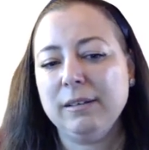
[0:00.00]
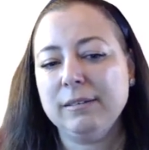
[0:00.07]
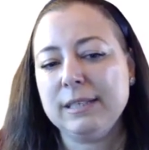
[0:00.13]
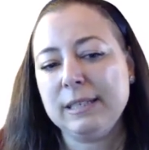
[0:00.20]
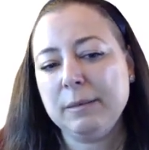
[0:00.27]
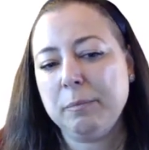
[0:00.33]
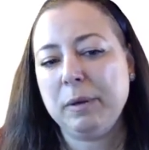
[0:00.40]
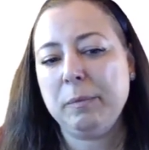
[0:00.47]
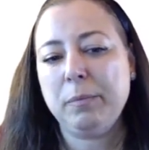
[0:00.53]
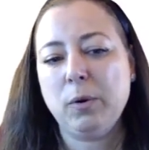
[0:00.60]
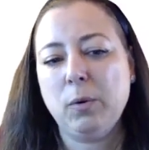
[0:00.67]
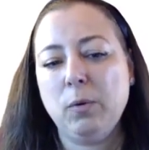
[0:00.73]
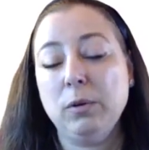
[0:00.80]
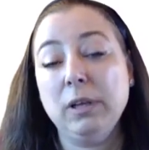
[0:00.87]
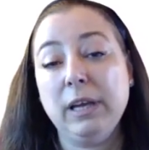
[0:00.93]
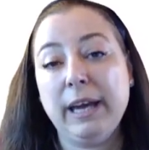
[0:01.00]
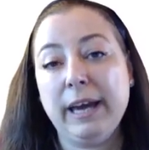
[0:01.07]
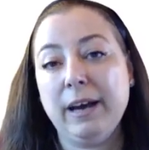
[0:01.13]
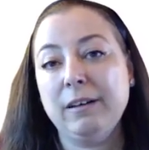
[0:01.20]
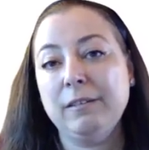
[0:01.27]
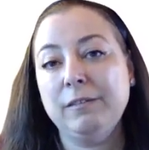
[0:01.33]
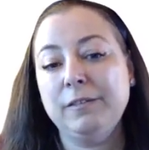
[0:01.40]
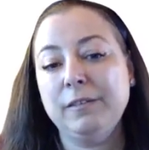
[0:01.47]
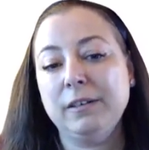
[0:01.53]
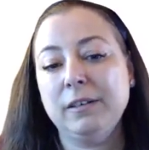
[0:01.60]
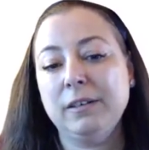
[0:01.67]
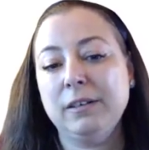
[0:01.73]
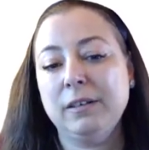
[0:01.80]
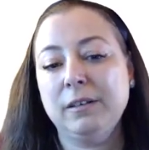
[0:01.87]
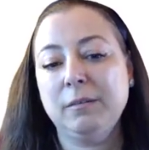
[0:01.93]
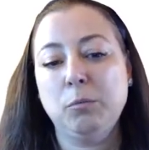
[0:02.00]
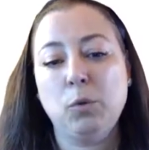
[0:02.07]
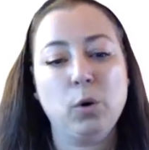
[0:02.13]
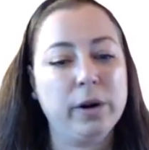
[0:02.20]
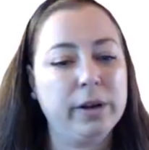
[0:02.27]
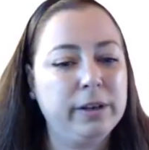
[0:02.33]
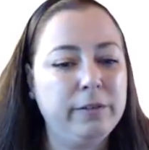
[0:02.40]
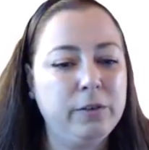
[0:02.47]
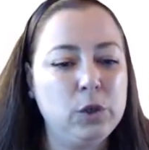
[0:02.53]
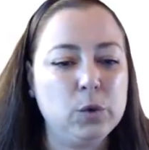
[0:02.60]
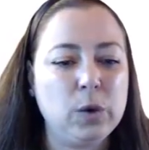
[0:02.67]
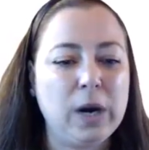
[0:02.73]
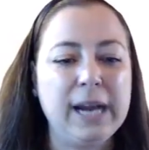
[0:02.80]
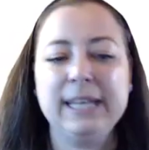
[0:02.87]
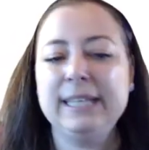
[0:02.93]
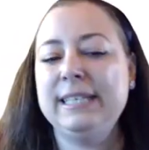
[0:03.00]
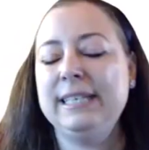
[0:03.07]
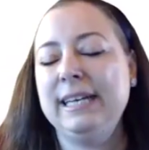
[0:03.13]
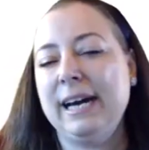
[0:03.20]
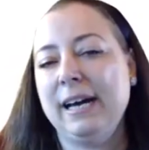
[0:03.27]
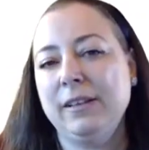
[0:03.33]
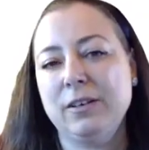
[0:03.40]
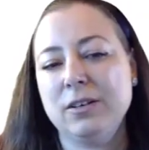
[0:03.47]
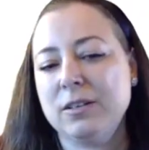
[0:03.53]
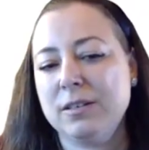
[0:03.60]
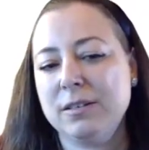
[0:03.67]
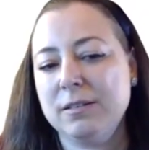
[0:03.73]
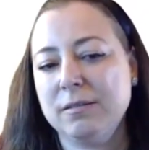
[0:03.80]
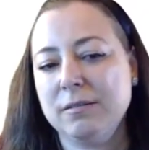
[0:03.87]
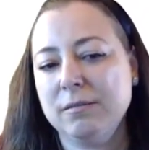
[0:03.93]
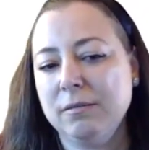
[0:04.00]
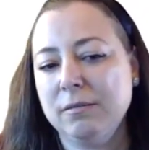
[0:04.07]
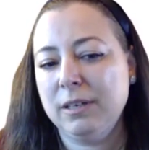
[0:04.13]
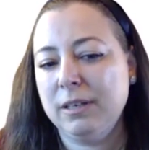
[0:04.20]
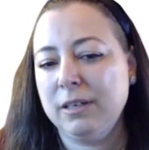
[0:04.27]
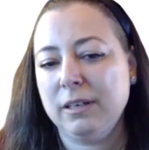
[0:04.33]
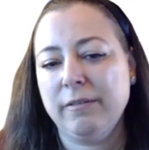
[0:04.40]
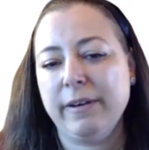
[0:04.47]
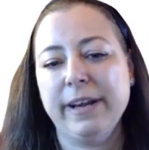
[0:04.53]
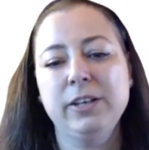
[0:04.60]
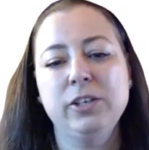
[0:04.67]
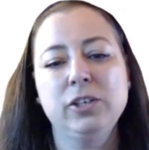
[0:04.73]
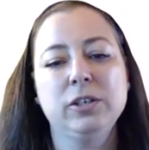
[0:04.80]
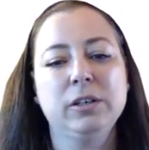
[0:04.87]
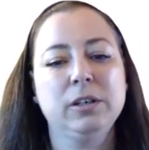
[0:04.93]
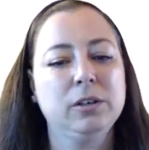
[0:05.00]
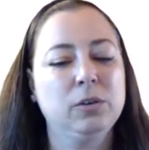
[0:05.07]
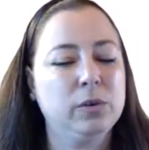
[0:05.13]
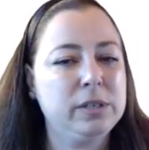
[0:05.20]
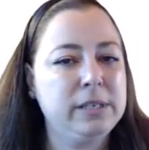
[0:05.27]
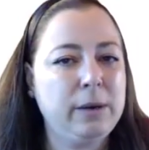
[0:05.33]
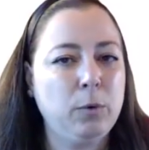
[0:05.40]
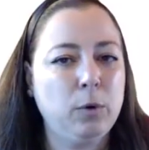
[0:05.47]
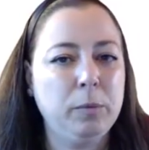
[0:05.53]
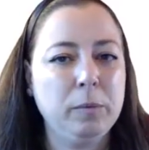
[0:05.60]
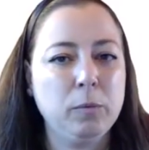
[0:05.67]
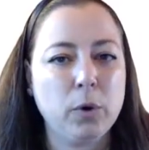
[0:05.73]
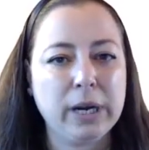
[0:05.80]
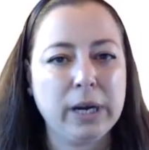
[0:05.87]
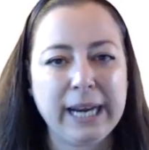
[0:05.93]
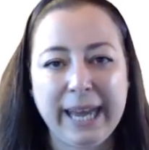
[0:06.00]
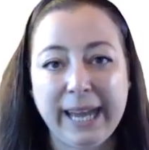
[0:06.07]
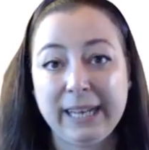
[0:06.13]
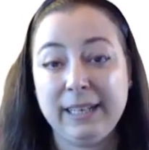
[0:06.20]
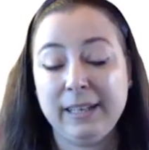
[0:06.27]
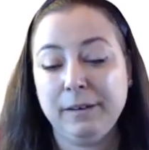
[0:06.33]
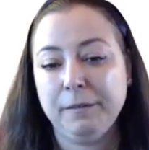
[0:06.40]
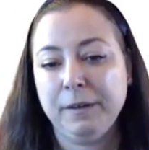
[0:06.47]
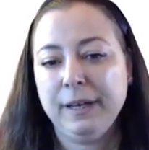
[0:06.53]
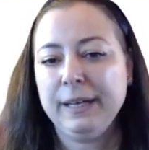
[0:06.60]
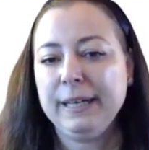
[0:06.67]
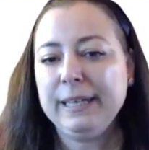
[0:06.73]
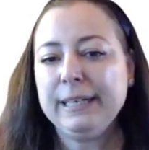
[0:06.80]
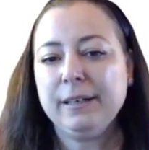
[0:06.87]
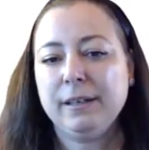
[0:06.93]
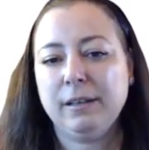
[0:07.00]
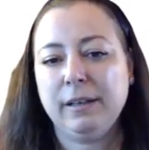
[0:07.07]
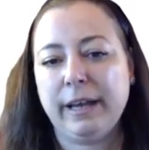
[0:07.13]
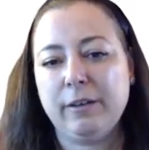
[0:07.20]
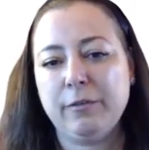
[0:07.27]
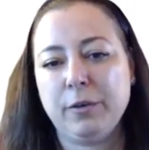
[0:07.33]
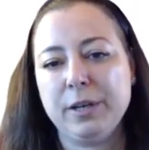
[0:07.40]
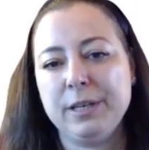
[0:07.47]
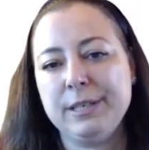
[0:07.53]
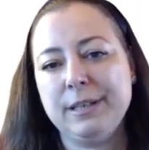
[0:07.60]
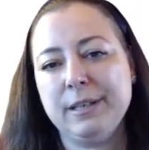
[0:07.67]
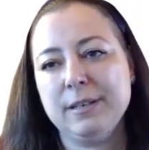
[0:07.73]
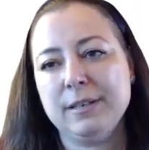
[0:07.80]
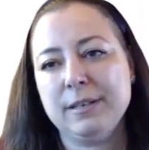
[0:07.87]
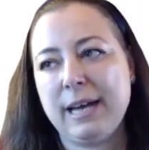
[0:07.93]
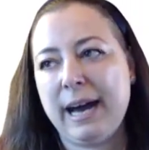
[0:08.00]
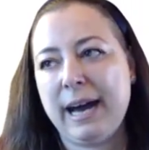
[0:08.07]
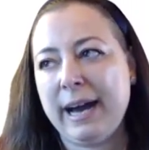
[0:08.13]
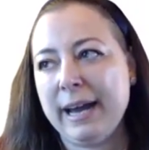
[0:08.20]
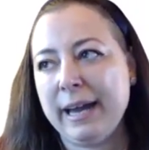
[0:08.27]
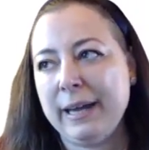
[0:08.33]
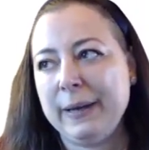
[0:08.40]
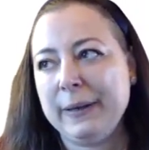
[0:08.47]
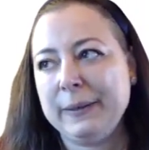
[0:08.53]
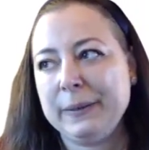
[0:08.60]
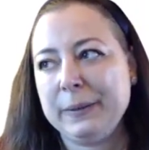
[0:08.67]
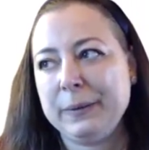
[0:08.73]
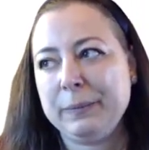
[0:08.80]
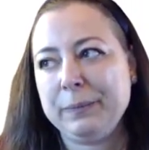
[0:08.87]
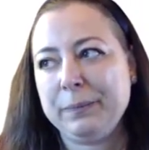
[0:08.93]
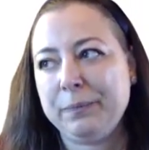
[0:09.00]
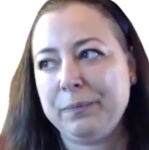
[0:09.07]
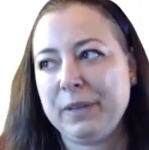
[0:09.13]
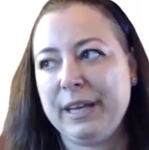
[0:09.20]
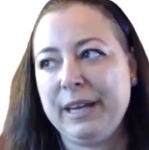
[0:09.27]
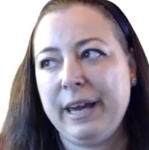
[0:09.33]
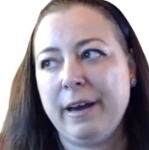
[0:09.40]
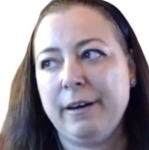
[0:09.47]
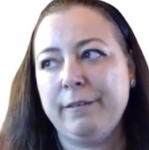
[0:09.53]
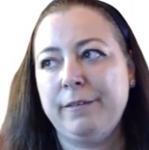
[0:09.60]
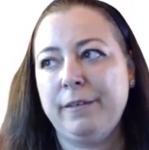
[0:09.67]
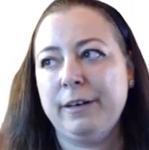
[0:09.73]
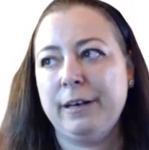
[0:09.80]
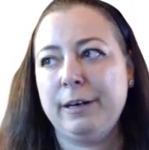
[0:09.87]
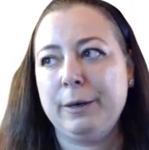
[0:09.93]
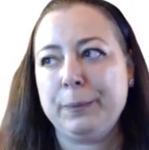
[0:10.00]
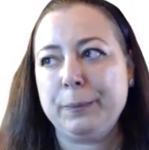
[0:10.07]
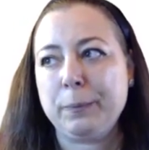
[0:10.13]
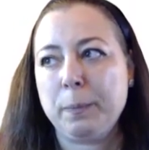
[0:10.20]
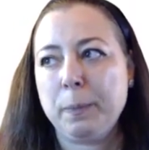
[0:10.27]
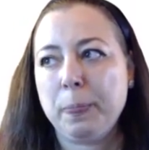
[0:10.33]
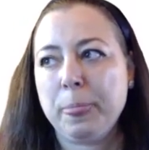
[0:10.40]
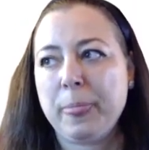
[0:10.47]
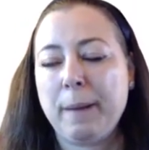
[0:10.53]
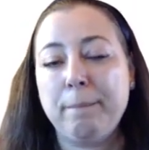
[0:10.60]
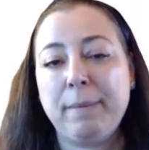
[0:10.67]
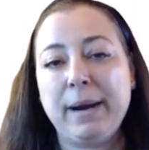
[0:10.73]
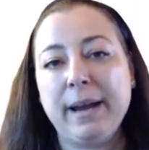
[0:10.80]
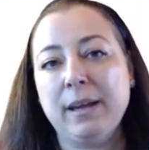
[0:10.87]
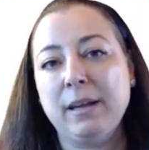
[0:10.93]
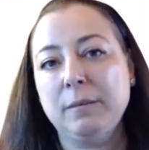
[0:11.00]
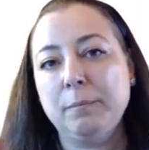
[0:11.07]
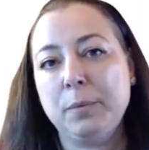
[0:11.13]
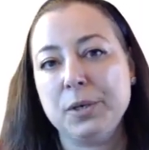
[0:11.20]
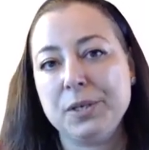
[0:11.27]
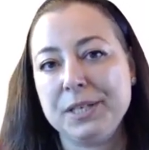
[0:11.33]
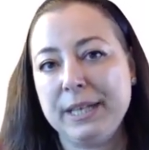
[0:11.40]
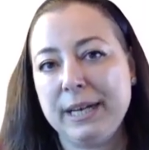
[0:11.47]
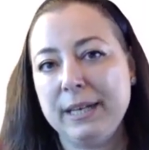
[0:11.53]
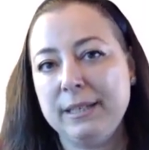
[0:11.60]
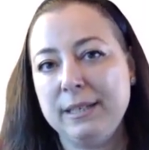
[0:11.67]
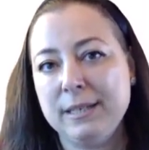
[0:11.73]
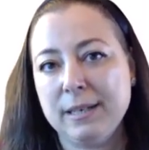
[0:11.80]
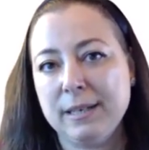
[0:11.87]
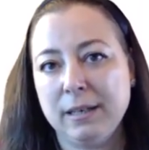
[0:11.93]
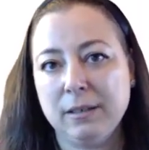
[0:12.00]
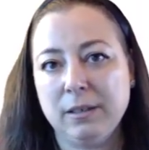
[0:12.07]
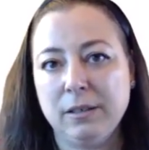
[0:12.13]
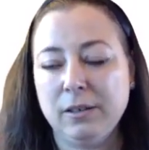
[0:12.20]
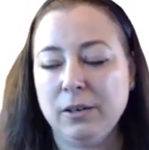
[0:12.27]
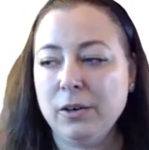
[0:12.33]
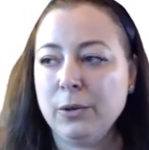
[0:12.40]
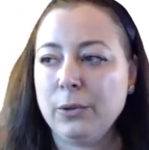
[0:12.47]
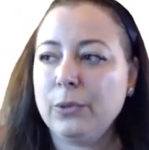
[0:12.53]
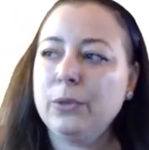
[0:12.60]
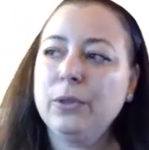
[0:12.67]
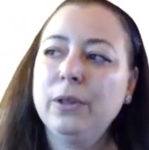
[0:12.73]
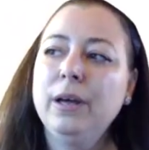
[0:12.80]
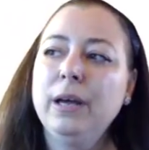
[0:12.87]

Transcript: Some people will have more individuality, others integration, or some will be more collective. Like, for instance, I have my personalities on Earth